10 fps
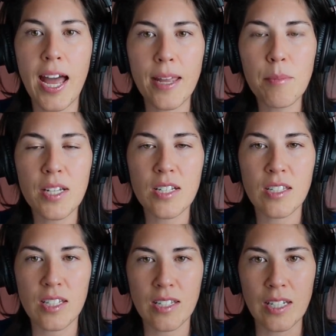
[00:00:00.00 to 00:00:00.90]
am
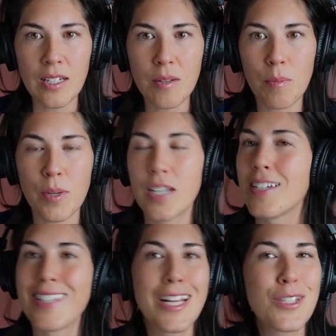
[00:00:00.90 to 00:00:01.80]
consistent because
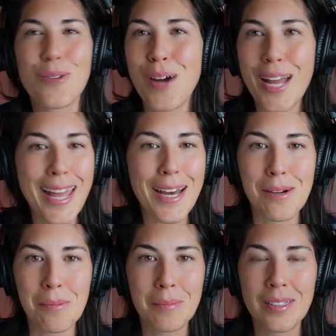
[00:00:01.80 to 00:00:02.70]
that's who I am.